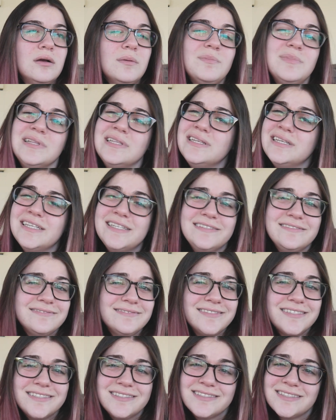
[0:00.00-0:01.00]
But
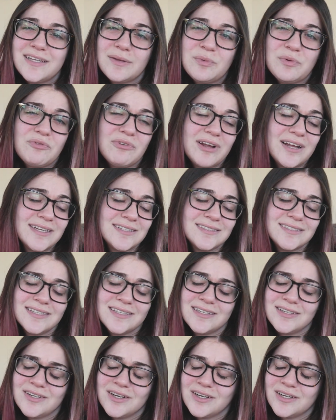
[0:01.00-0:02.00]
just summarize
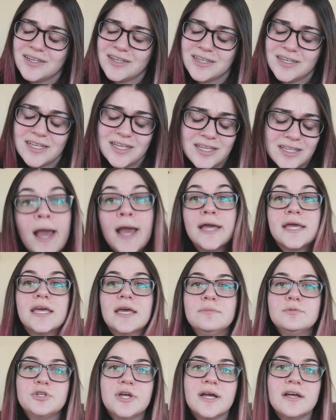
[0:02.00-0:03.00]
it, honey. I
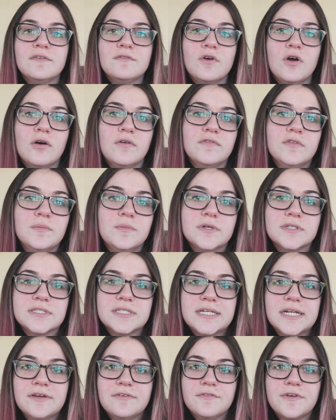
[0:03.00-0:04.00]
kept track of all of the books
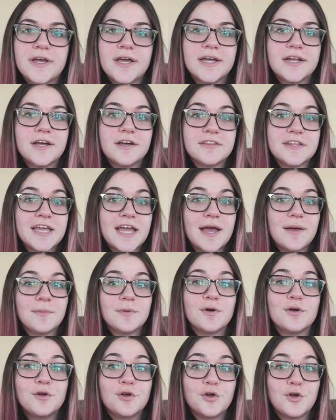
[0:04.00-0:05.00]
that I read on the
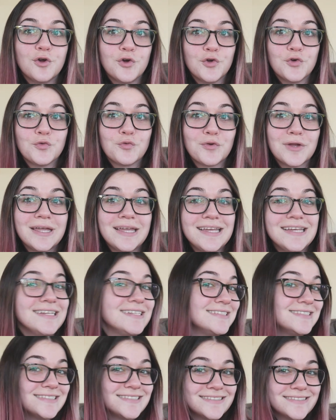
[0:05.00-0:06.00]
app
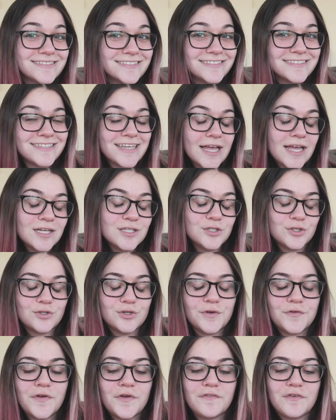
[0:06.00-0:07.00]
Goodreads. Don't
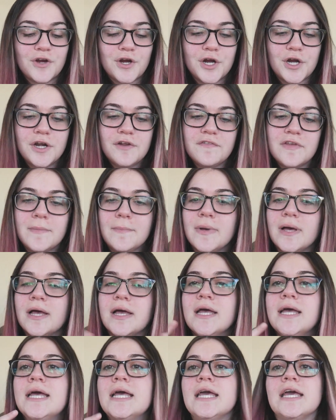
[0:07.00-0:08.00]
know if you've ever heard of it,
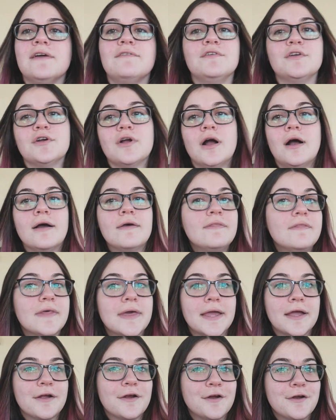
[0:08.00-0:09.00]
but if you're on
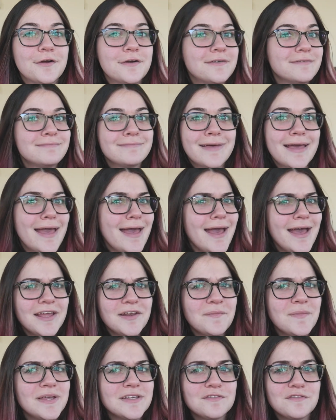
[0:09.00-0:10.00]
there,
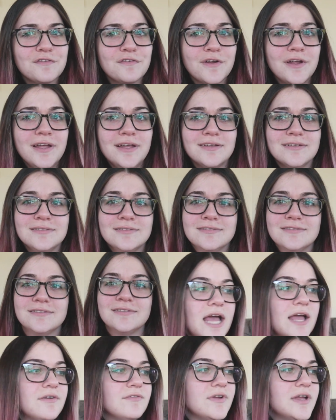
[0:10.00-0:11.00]
add me as a friend.
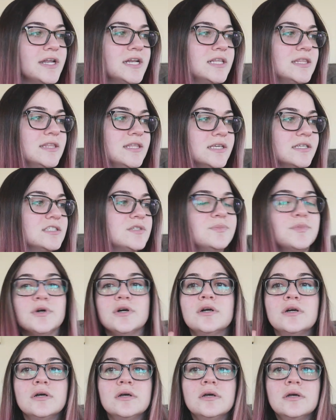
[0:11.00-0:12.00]
I rated this
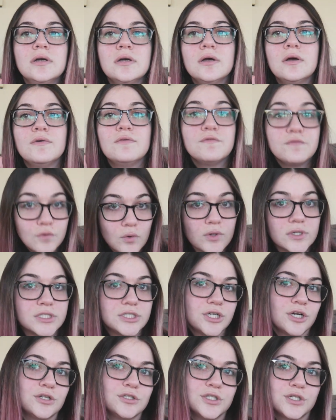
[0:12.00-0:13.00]
book 4
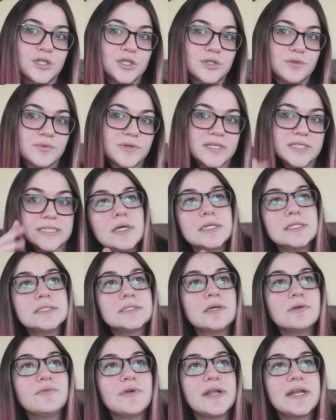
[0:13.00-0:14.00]
stars on Goodreads.
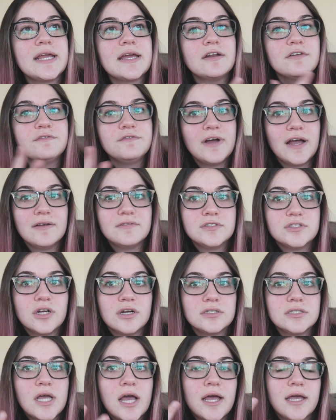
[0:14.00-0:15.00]
It's a rating out of 5
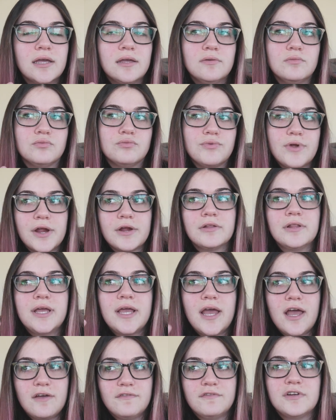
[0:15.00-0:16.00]
stars. I
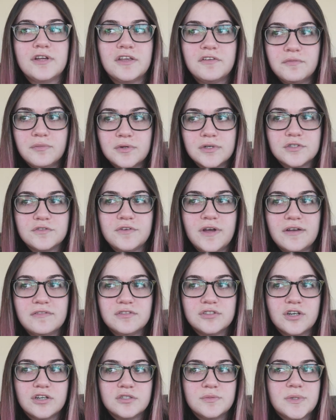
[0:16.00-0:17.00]
rarely ever give books 5
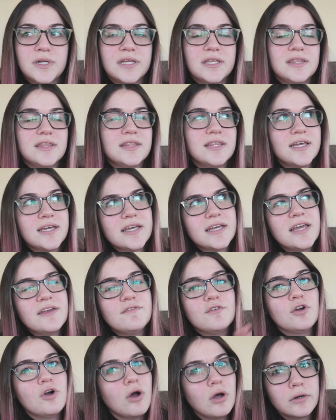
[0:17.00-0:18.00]
stars, but I think I
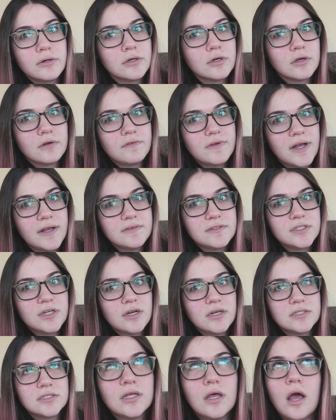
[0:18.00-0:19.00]
gave Gone Girl 5
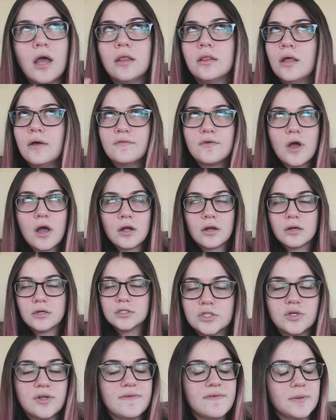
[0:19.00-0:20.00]
stars. I love Gone Girl.
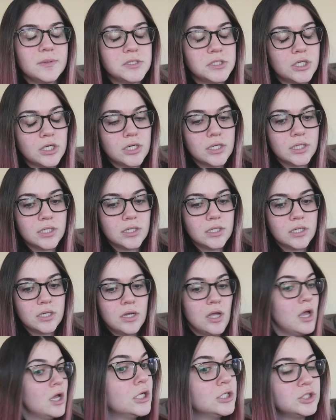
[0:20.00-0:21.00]
Don't even get me started.
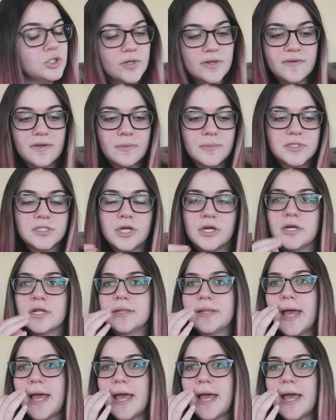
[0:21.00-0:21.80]
Don't even get me started on